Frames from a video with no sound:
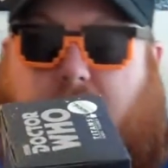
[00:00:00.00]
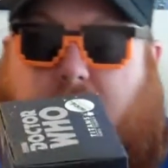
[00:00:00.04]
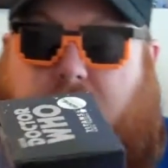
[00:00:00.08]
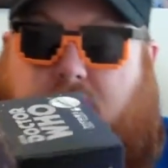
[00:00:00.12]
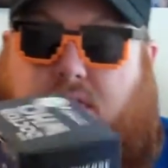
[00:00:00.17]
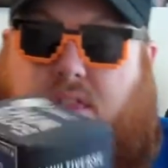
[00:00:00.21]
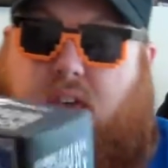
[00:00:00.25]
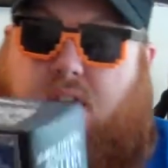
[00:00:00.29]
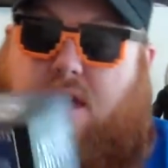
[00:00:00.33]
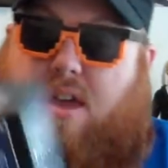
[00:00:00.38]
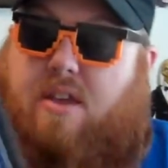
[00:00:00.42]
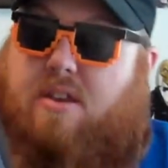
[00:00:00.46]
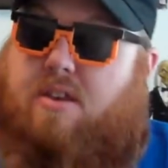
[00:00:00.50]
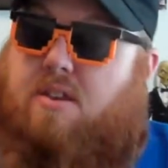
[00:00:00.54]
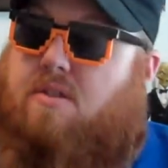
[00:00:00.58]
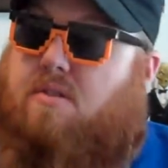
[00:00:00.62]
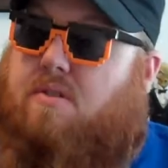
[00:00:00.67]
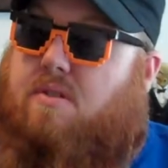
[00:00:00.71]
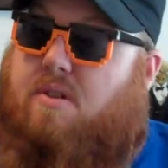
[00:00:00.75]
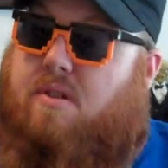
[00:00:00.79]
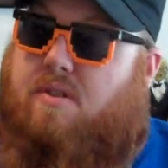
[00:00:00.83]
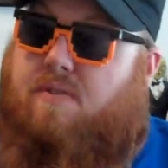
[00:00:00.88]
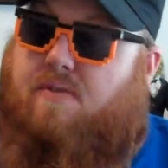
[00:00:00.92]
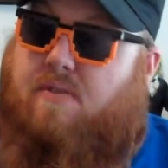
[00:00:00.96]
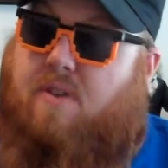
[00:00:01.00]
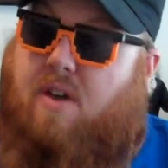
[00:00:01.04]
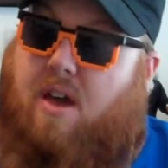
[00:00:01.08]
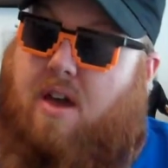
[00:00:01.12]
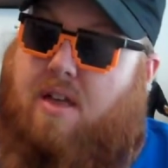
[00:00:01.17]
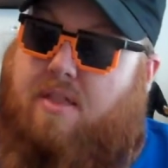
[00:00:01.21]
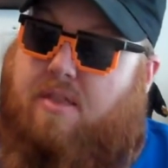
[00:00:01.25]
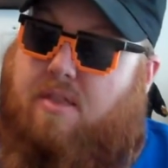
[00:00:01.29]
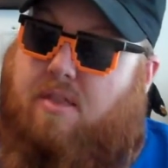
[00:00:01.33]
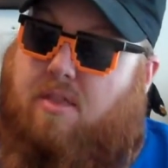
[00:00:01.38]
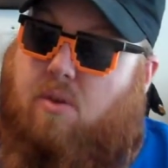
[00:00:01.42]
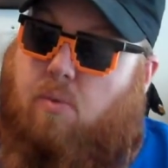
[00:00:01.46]
and then you could have
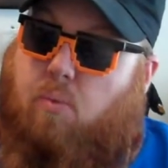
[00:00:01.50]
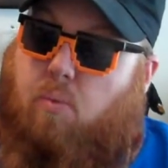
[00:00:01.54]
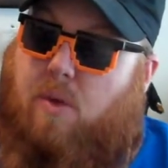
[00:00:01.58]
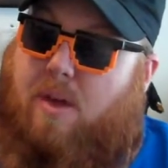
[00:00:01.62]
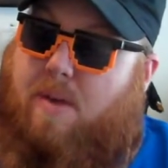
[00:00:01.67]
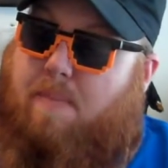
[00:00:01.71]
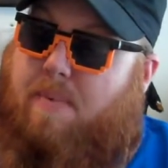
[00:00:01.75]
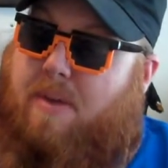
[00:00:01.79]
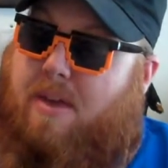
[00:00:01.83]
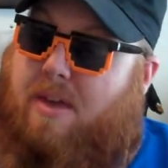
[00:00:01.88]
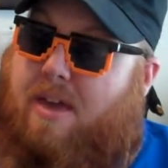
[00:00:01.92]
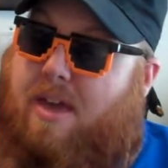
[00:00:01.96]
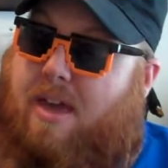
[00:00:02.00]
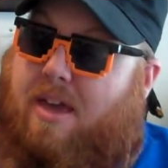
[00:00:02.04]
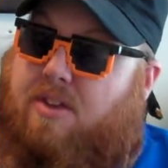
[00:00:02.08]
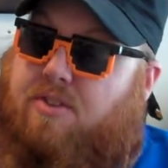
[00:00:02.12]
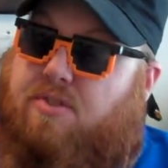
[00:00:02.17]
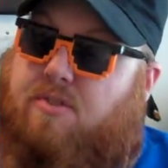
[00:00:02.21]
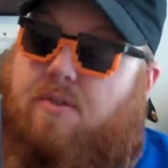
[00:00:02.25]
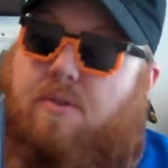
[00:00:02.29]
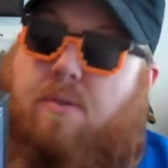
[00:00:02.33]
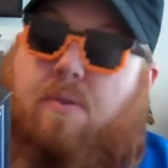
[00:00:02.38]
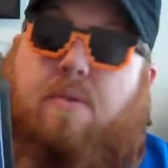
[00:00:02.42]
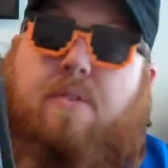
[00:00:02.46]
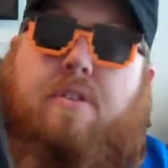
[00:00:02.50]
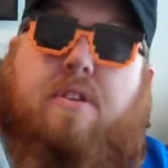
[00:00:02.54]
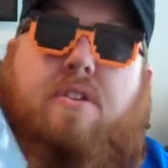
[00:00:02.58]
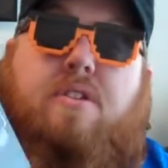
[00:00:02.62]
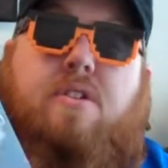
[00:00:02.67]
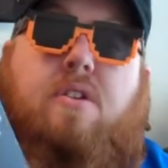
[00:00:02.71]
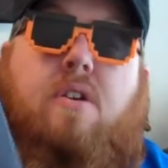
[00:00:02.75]
gotten the Weeping Angel or the